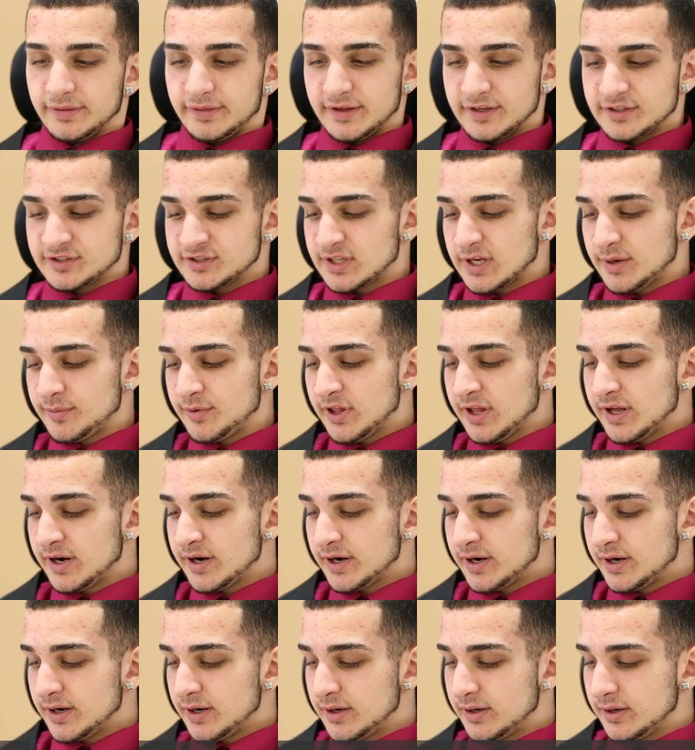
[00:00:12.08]
The
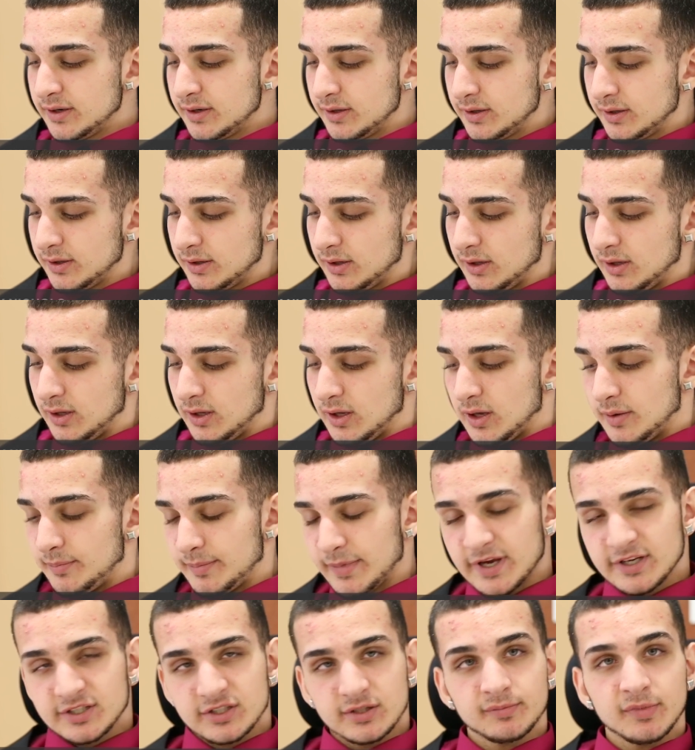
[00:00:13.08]
stimulator
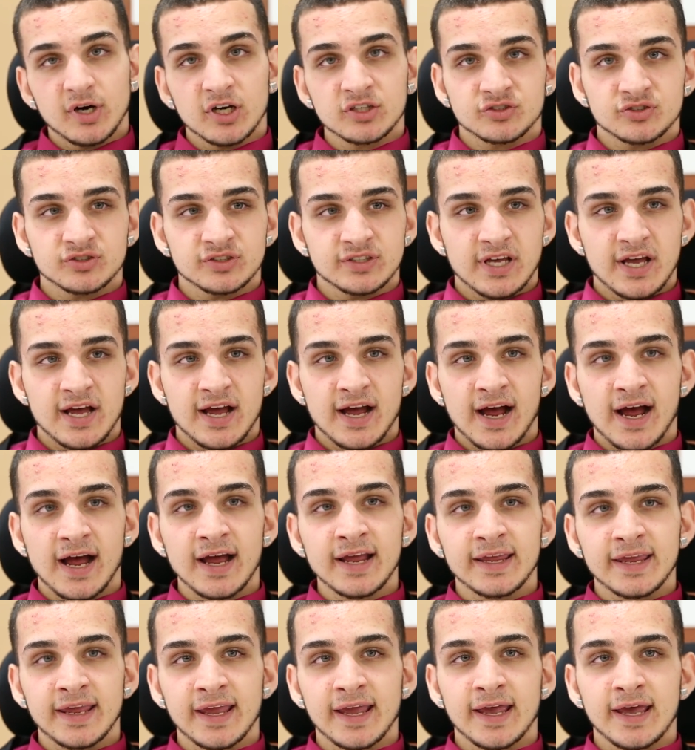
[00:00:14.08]
makes the muscles that I
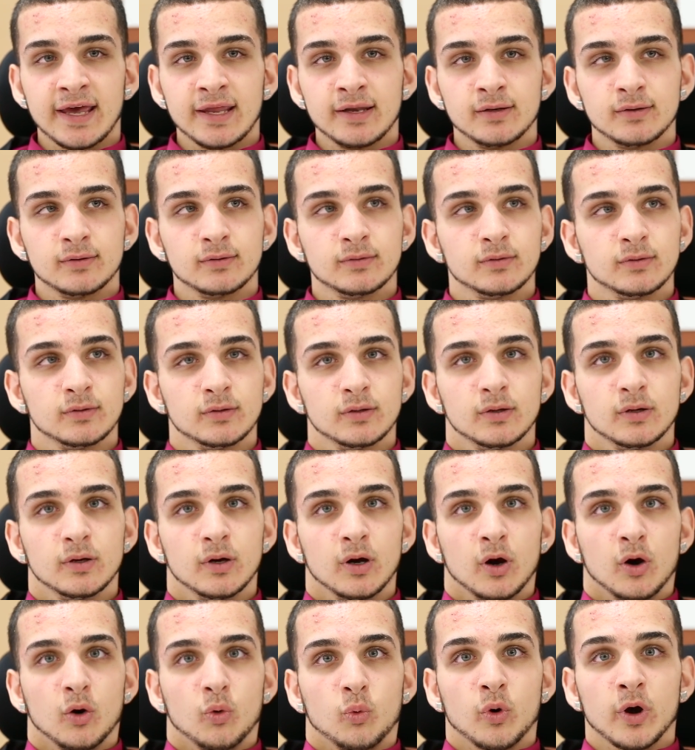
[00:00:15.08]
can't
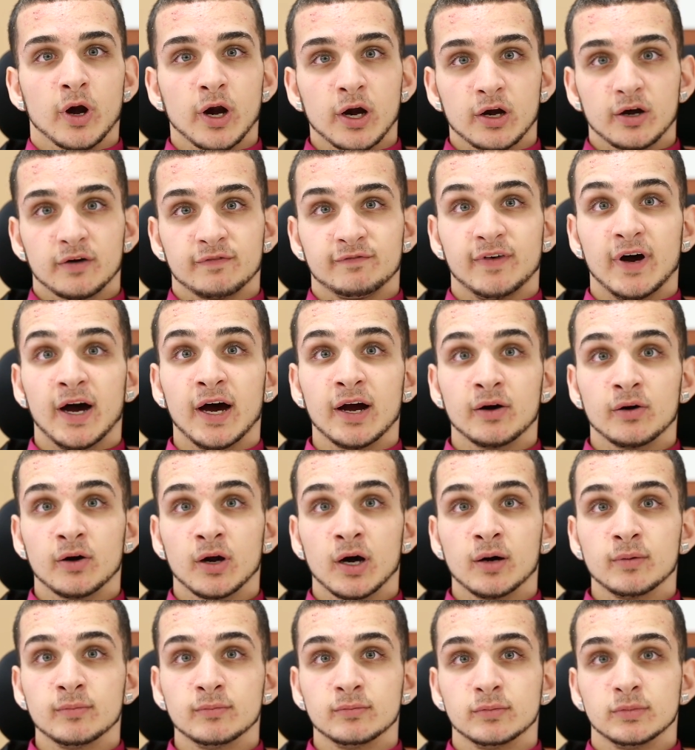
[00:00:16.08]
work or fire
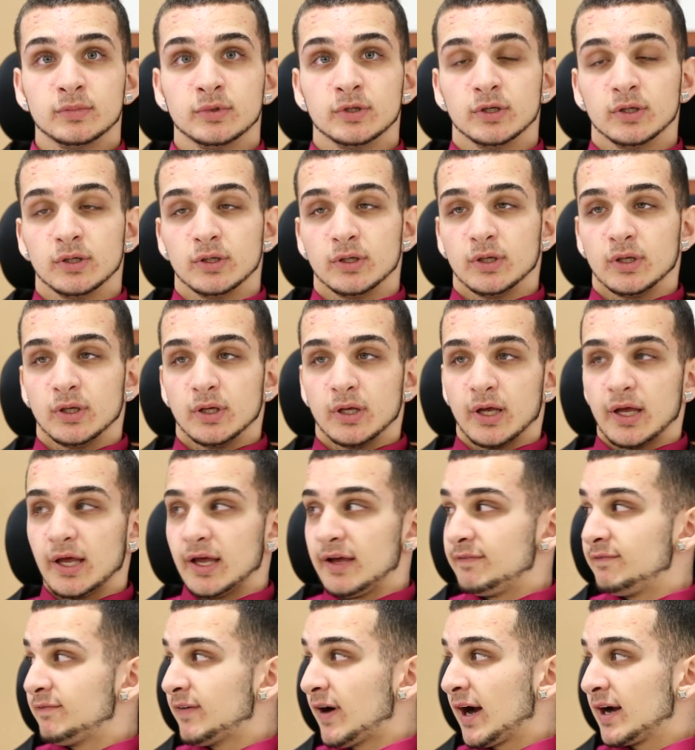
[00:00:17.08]
up.
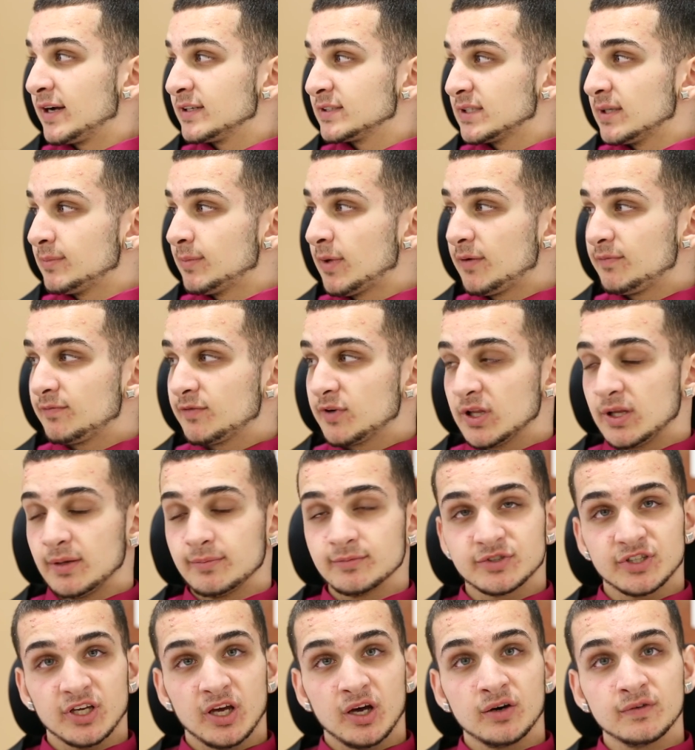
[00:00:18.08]
It fires them up for
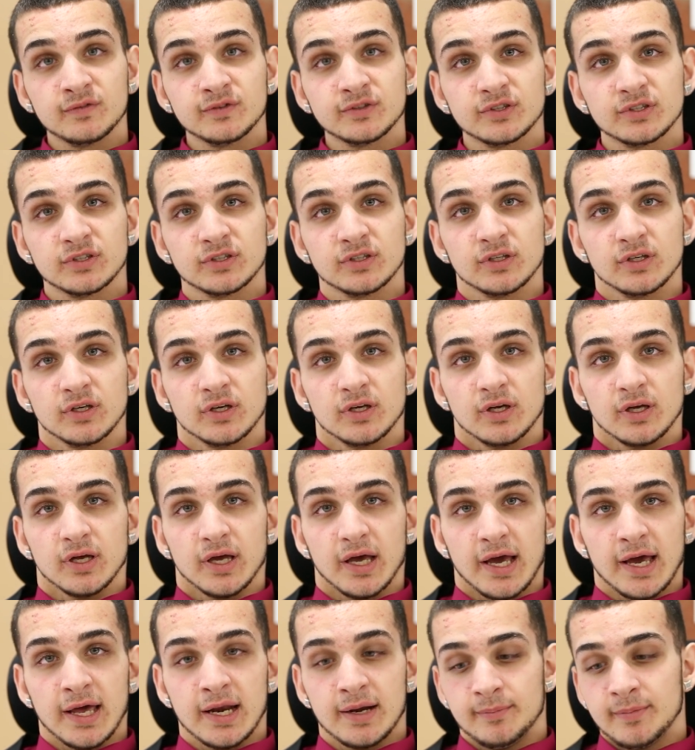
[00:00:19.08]
themselves,
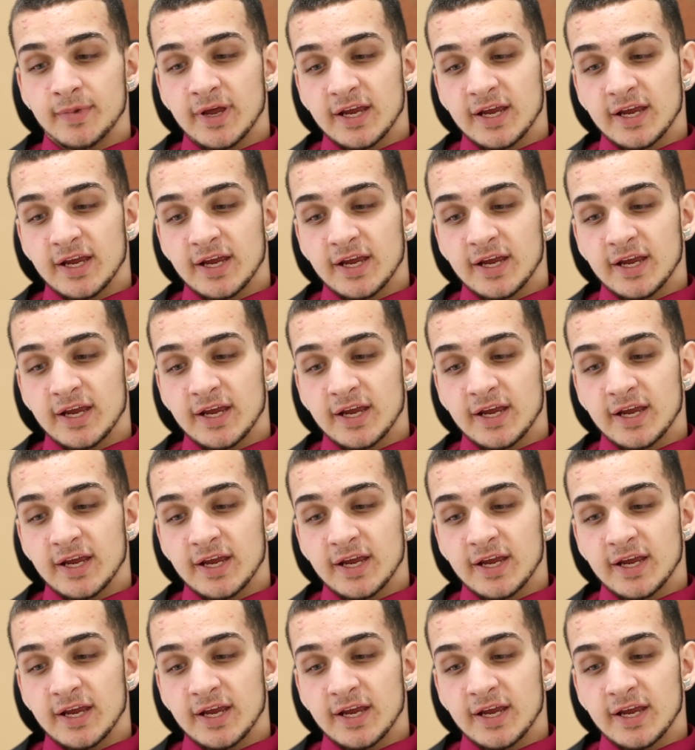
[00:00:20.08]
and it